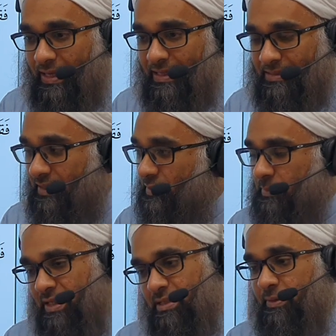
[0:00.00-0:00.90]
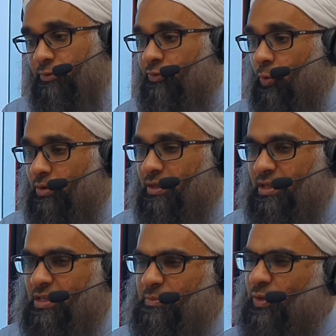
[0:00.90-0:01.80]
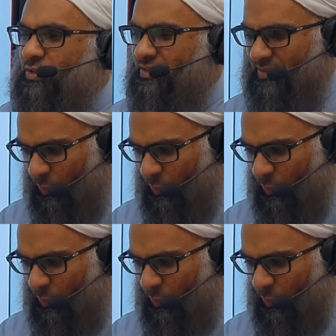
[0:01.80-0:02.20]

Is communicating yamin al-fawr. Because